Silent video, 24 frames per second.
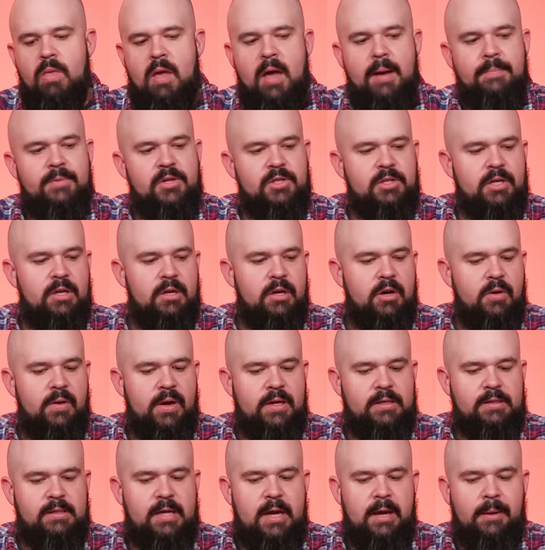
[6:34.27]
I'm just gonna go ahead
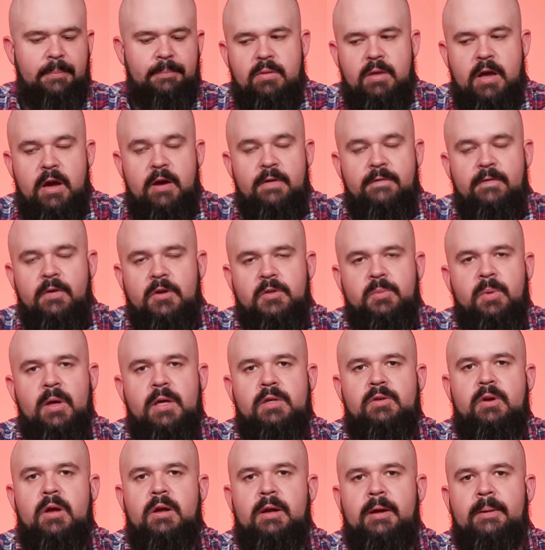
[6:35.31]
and say it. They're in first
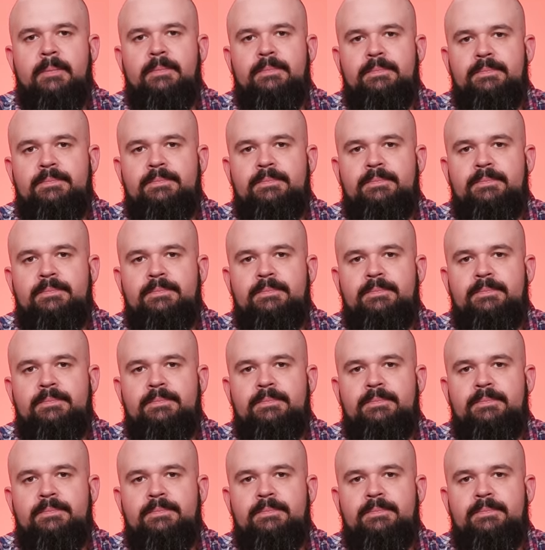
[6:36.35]
place right now.